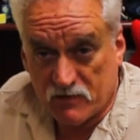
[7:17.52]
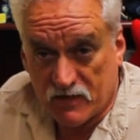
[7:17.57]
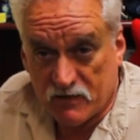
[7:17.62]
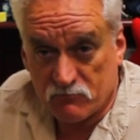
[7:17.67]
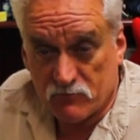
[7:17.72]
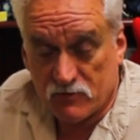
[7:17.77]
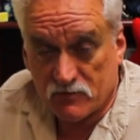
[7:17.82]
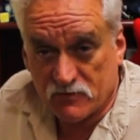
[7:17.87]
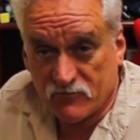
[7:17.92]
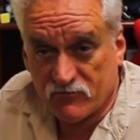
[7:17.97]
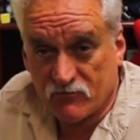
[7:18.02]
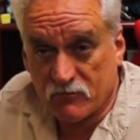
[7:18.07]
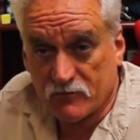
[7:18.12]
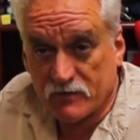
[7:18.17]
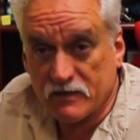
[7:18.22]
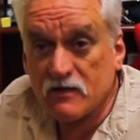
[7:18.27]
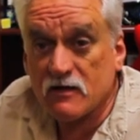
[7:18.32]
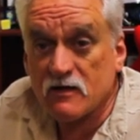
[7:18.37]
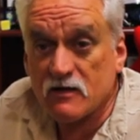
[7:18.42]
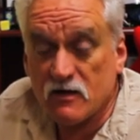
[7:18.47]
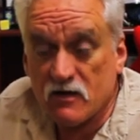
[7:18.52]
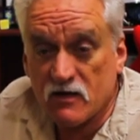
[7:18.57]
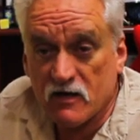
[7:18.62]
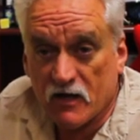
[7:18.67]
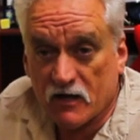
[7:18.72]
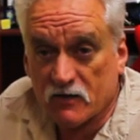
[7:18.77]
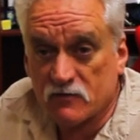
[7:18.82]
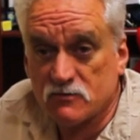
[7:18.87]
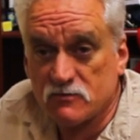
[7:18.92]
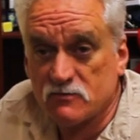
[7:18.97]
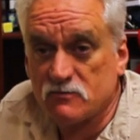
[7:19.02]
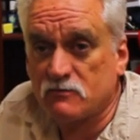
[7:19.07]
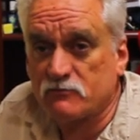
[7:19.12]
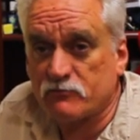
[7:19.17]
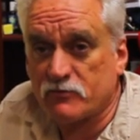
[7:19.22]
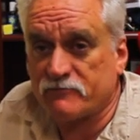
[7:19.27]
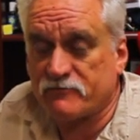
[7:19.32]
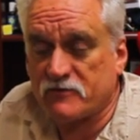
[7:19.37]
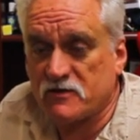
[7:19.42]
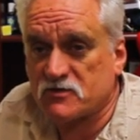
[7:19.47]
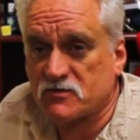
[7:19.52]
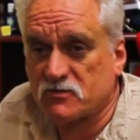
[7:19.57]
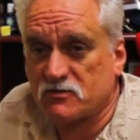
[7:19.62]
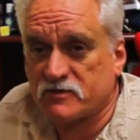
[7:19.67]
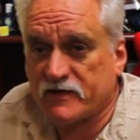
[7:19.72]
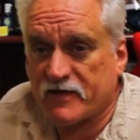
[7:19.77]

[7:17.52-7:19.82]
unbelievably no professional